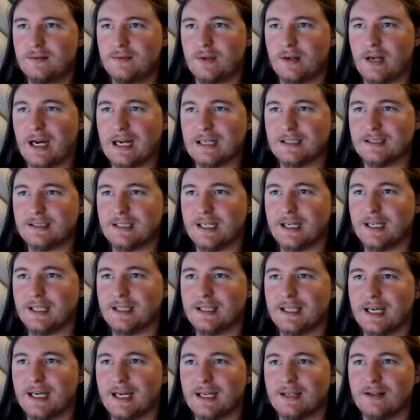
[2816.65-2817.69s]
I say
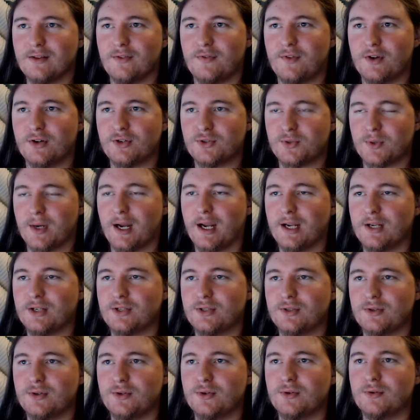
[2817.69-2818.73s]
that they're trying
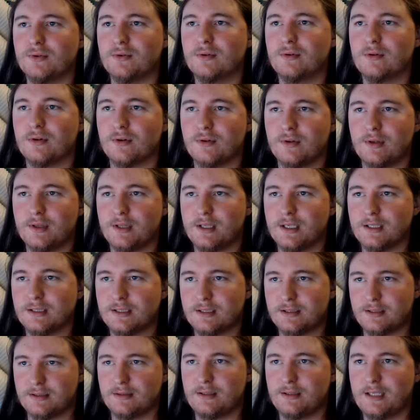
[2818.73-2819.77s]
to, or
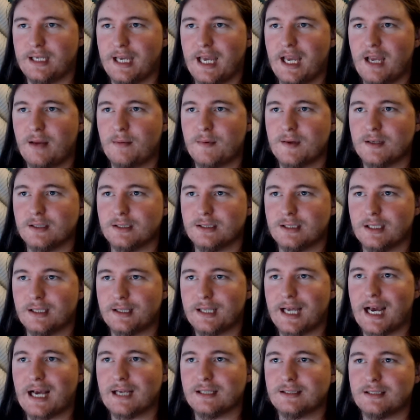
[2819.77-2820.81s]
this game is the
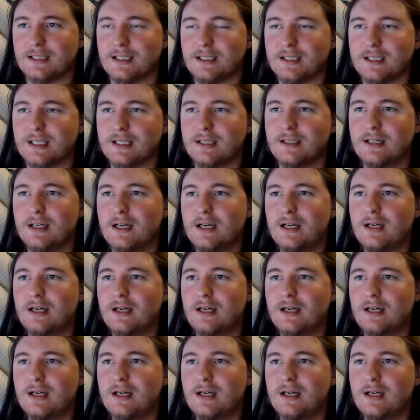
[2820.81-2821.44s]
last in the